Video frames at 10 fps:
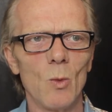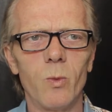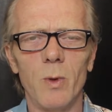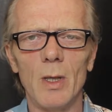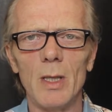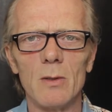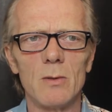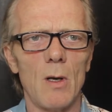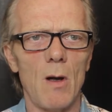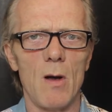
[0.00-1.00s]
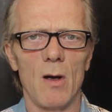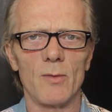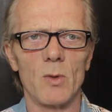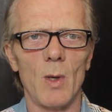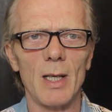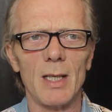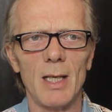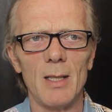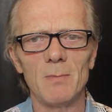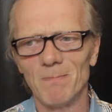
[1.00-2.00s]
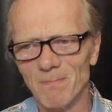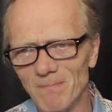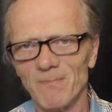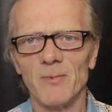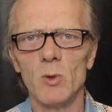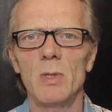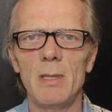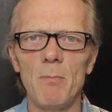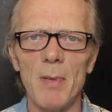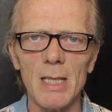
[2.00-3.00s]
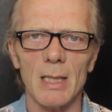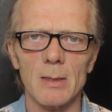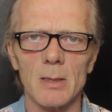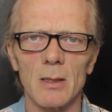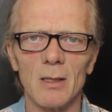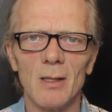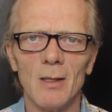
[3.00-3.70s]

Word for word: why on earth do I keep falling back?